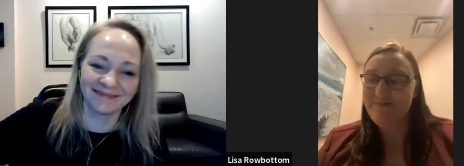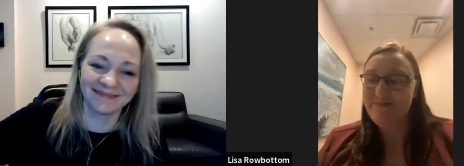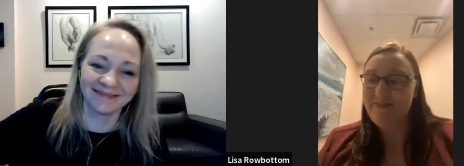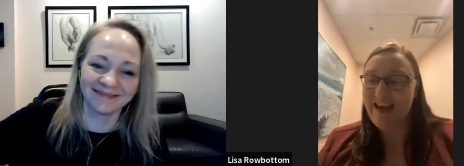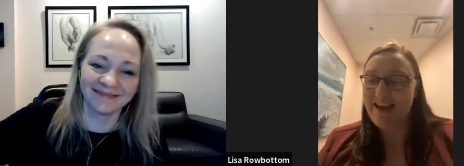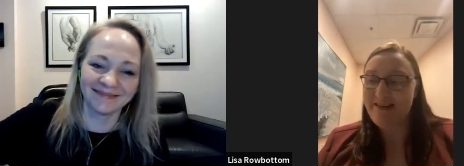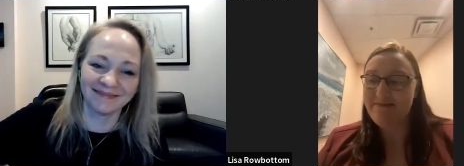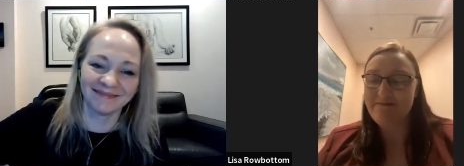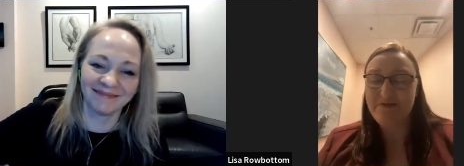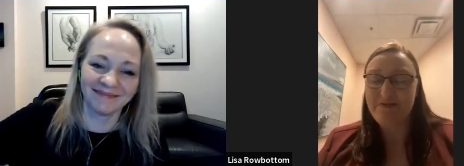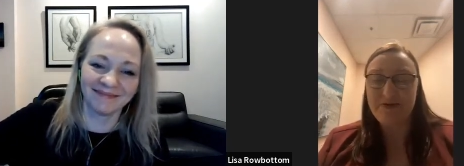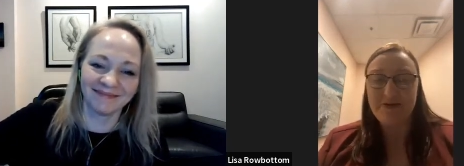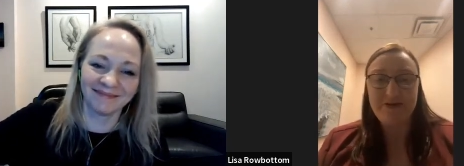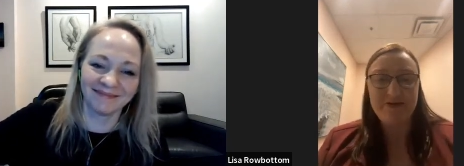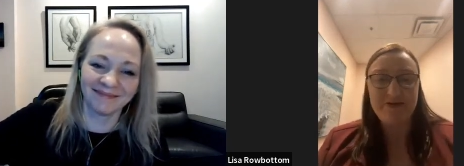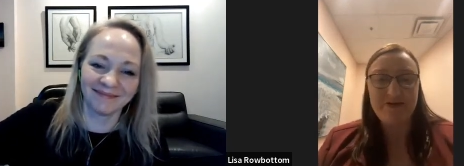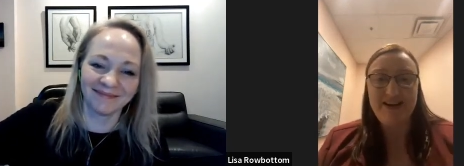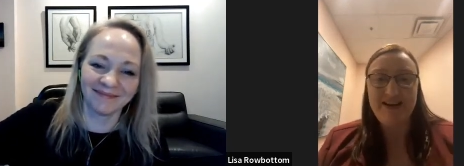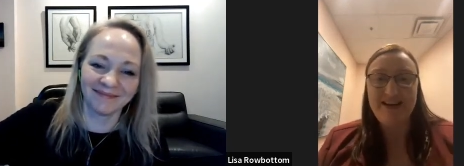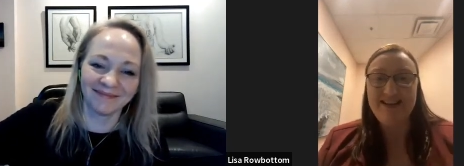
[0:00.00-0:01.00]
Speaker 1: like
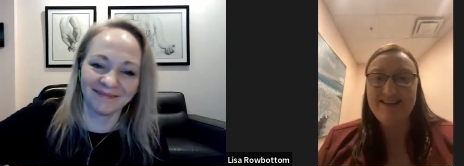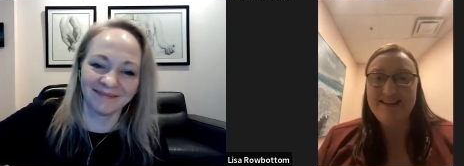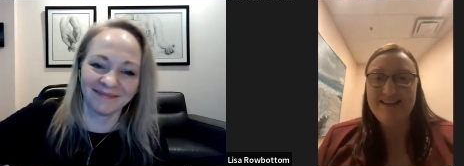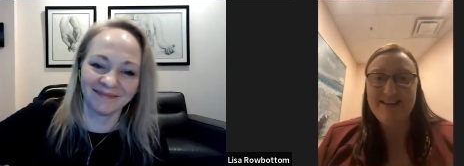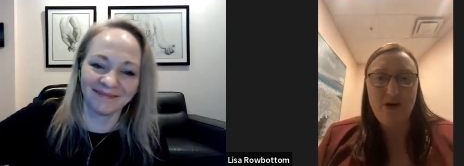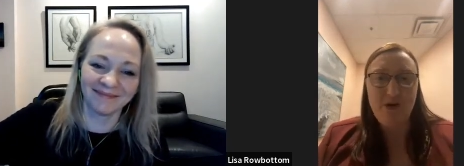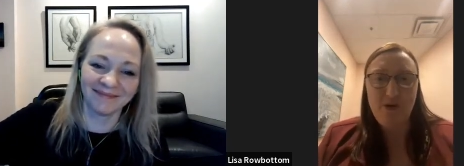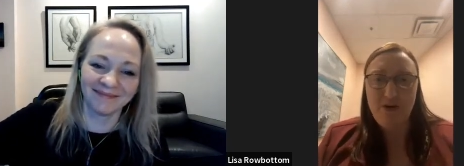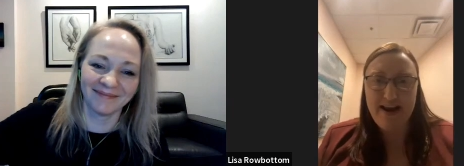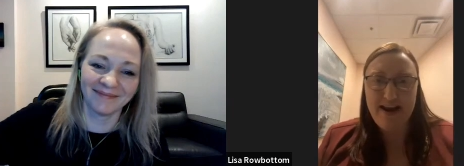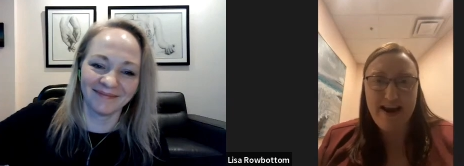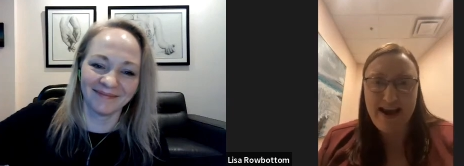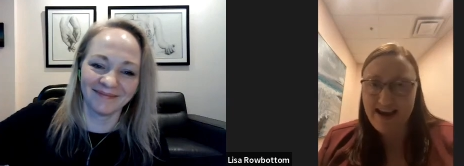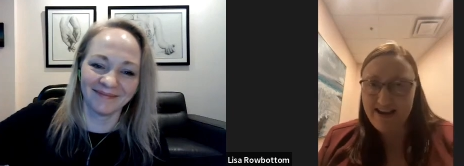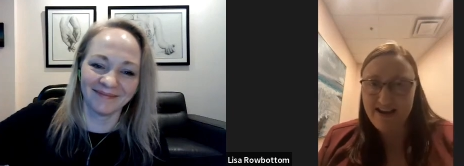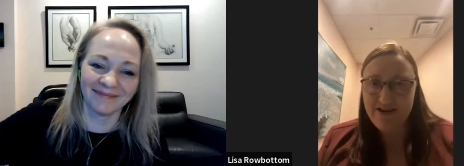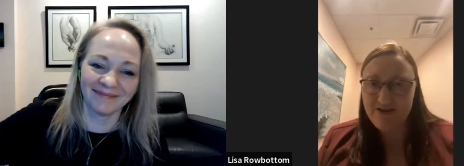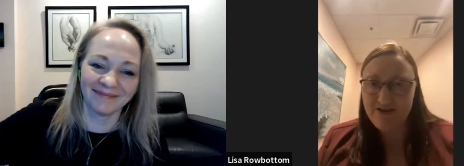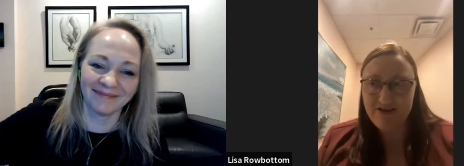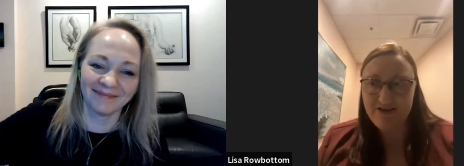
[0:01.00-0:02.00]
portrayed so
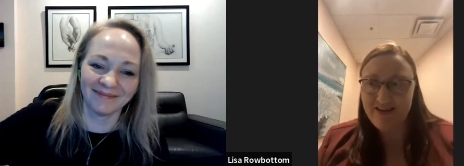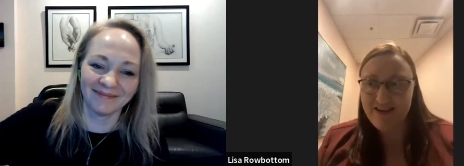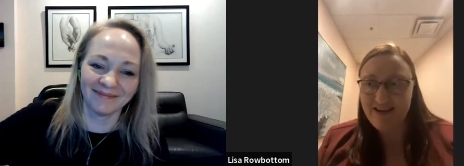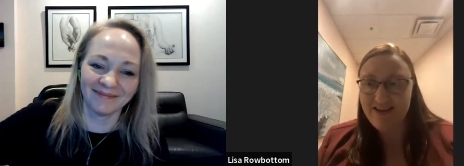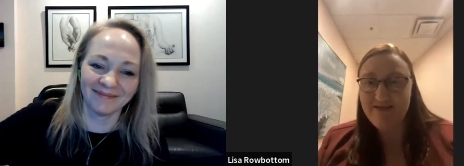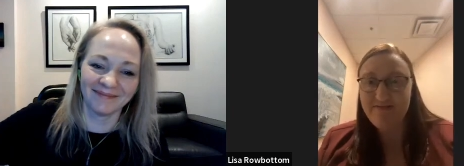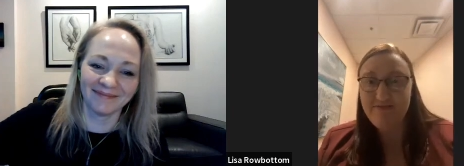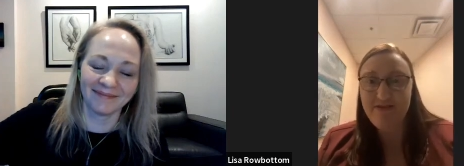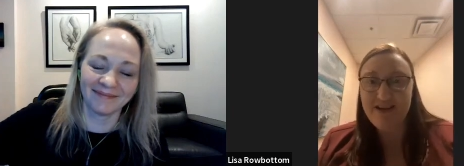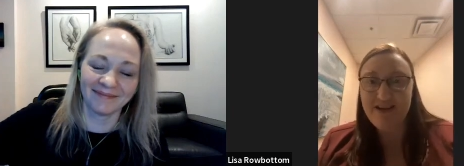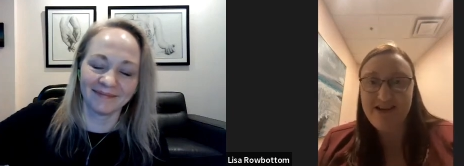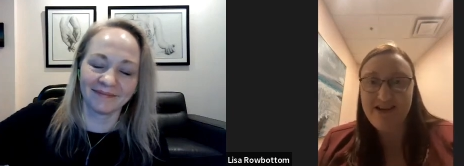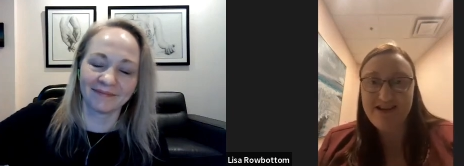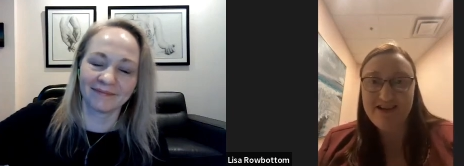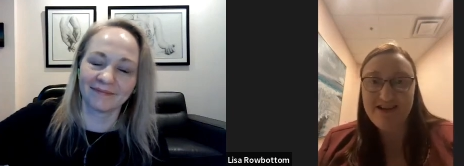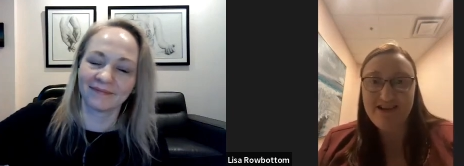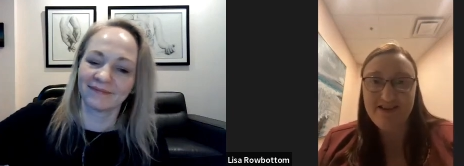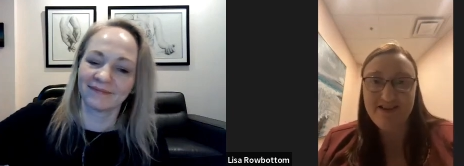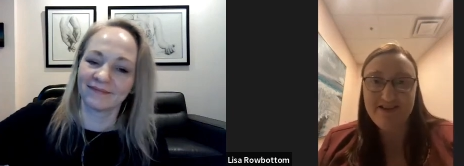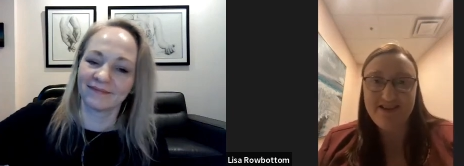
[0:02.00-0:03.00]
inaccurately in the
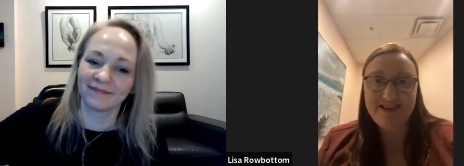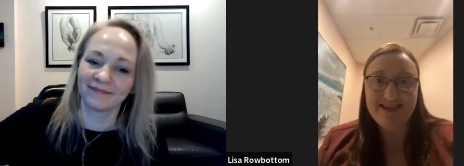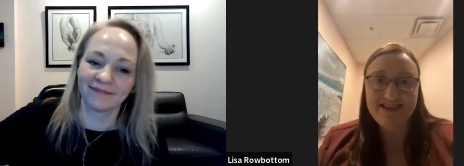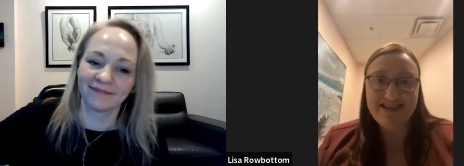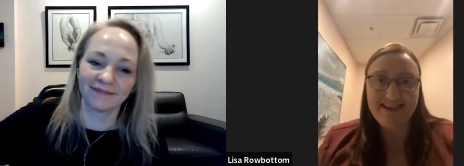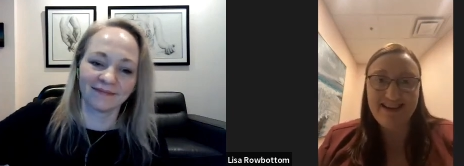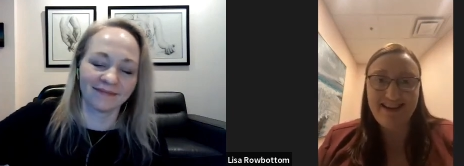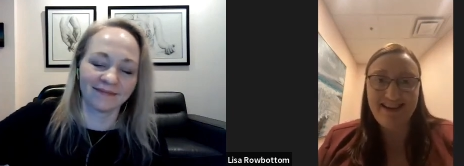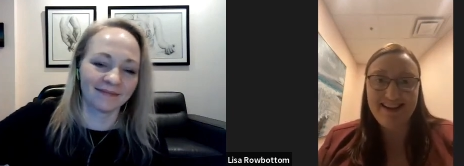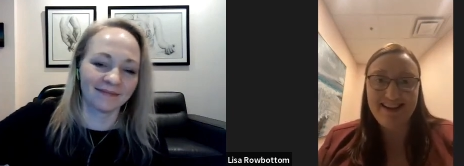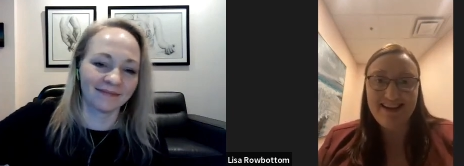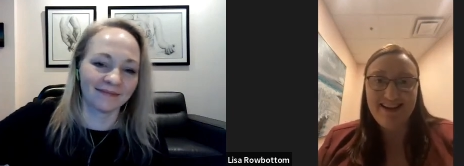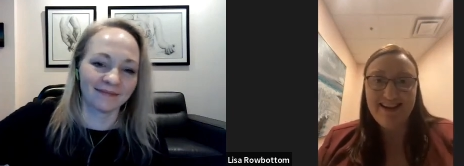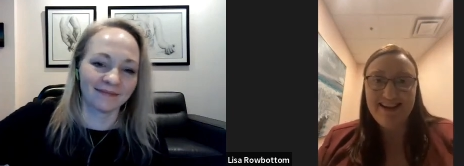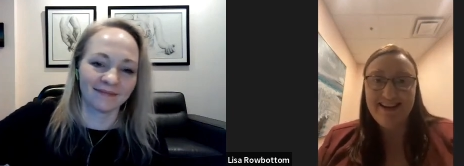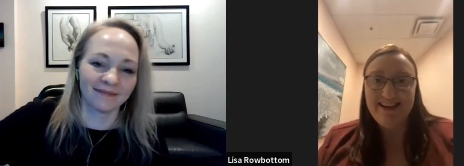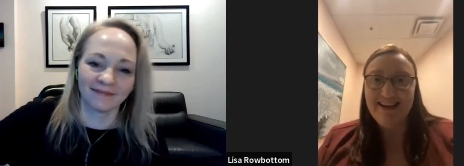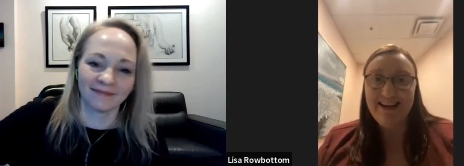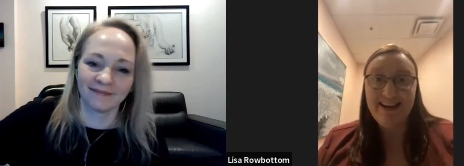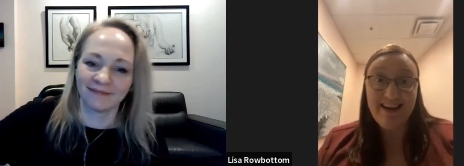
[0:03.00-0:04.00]
media, you're just like,
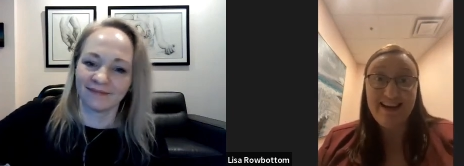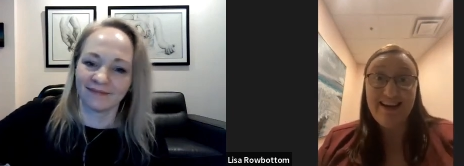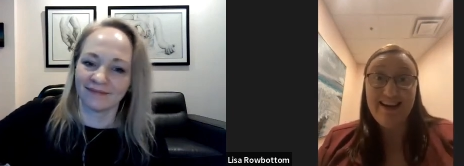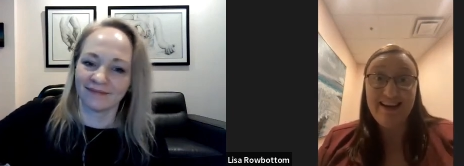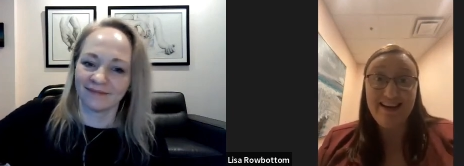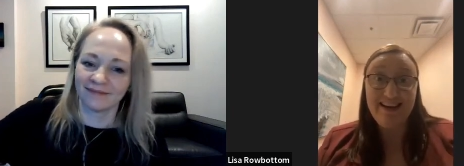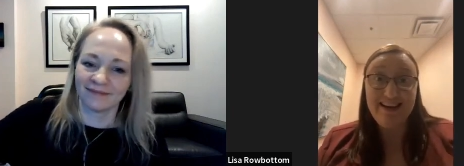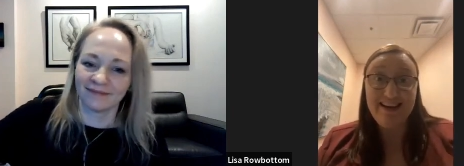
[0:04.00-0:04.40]
ah,